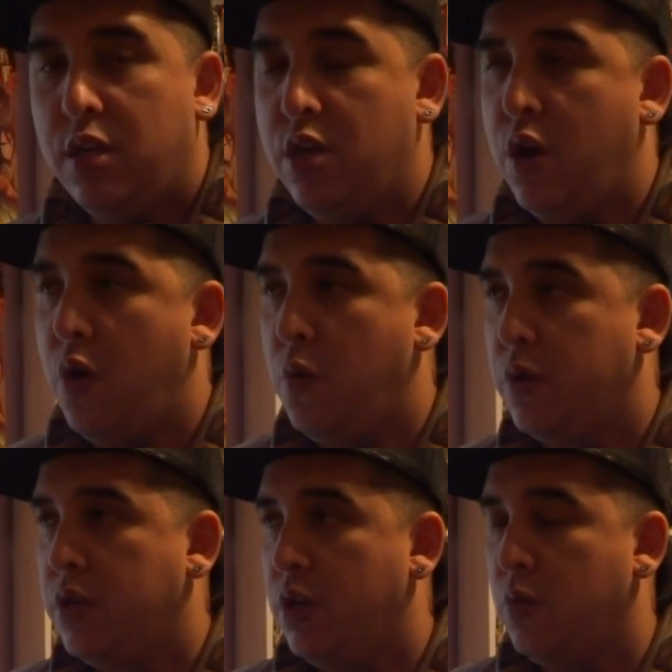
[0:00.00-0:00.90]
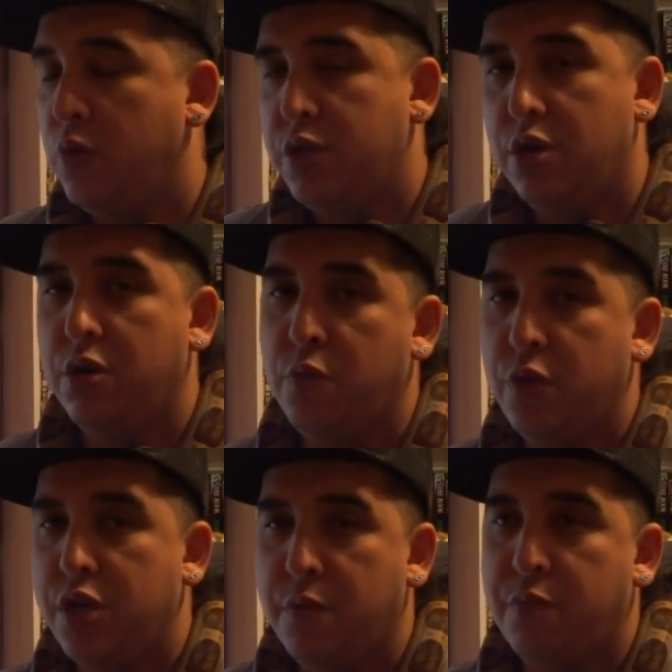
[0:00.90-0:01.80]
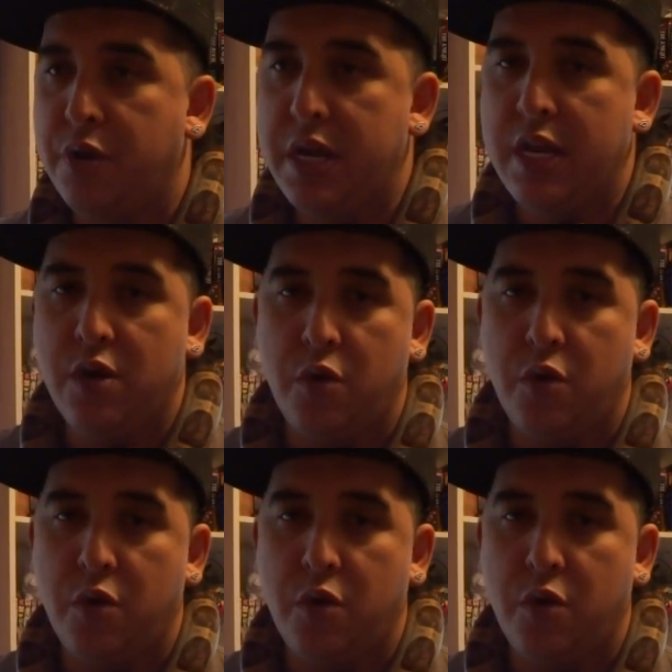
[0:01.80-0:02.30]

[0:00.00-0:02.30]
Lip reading: you know, when you're breeding